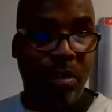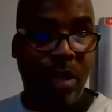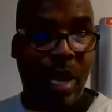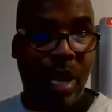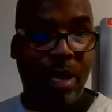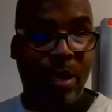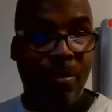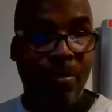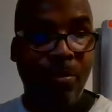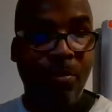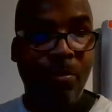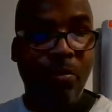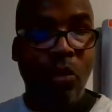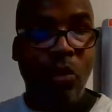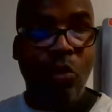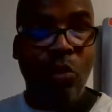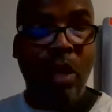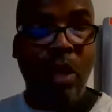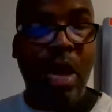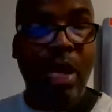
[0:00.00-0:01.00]
Like
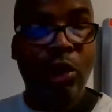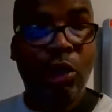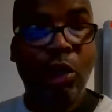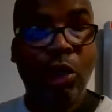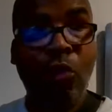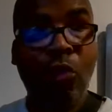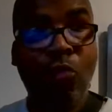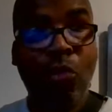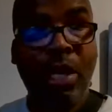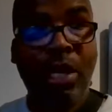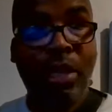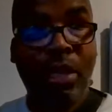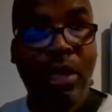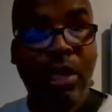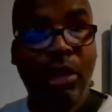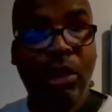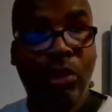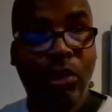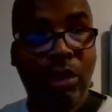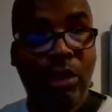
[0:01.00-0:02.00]
when I generate
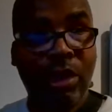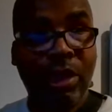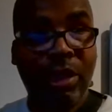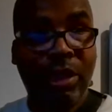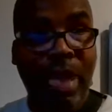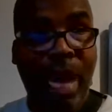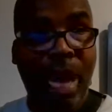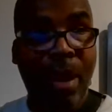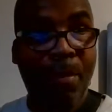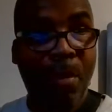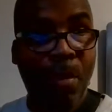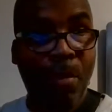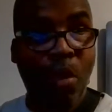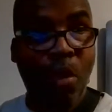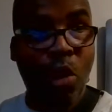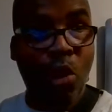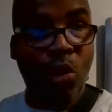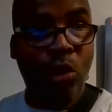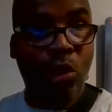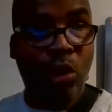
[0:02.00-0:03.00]
this type of
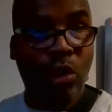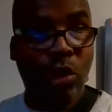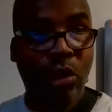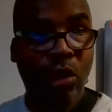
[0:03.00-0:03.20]
merch,